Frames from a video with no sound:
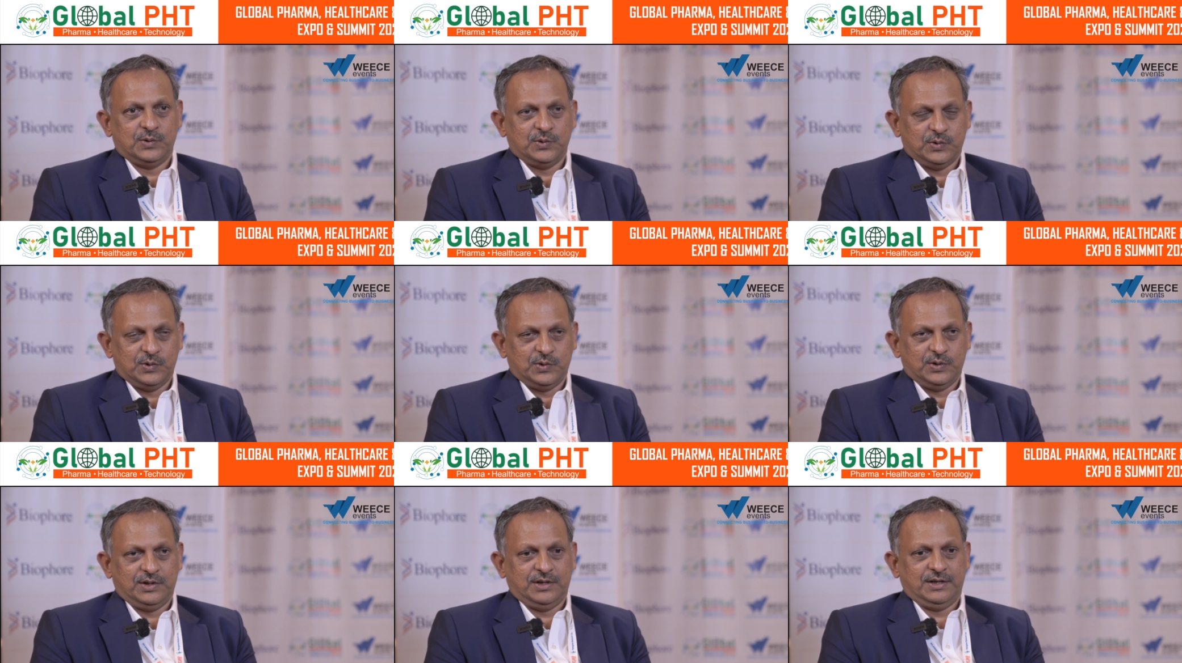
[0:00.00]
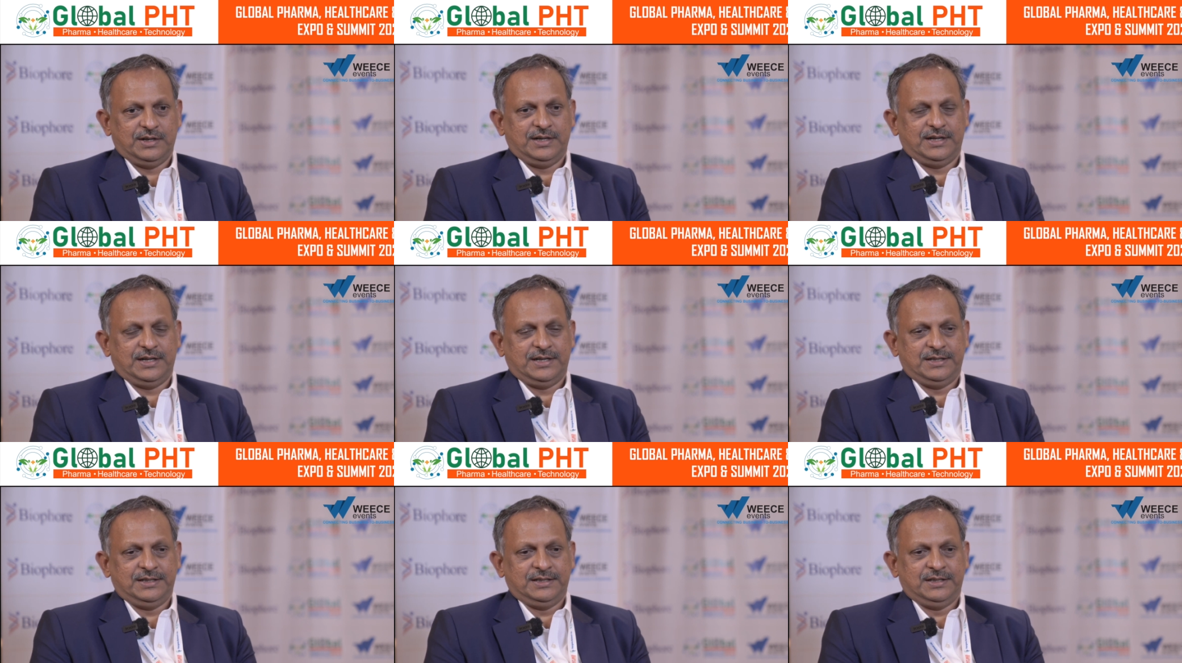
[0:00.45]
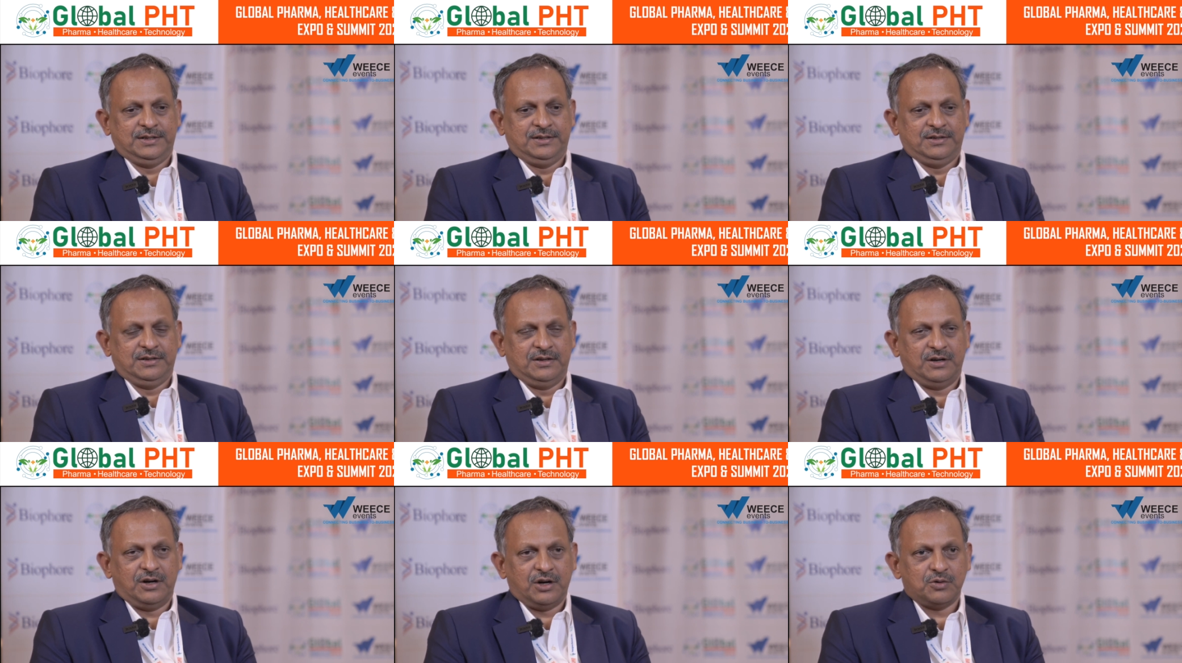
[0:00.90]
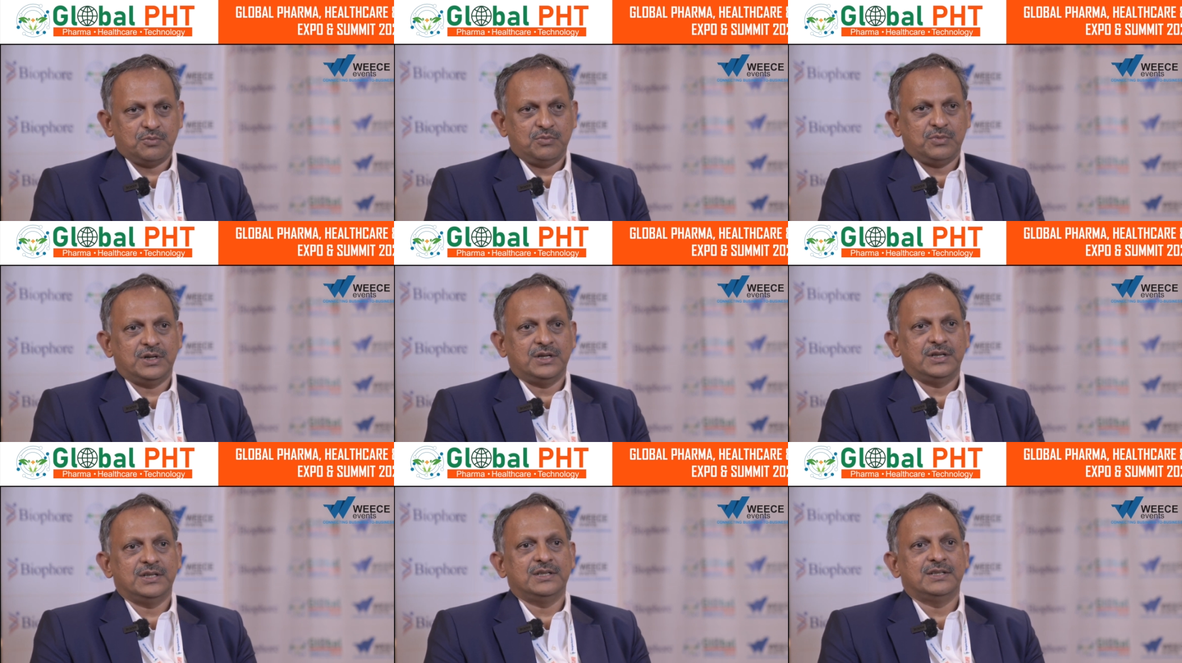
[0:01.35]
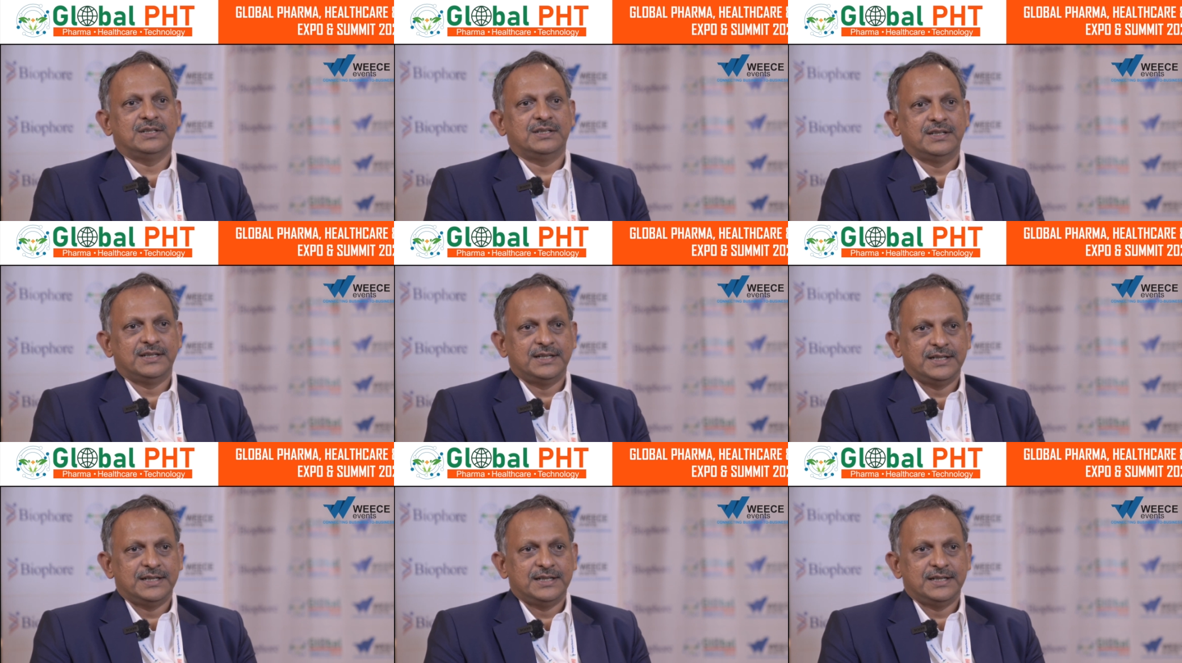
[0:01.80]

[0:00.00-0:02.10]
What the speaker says: a normal,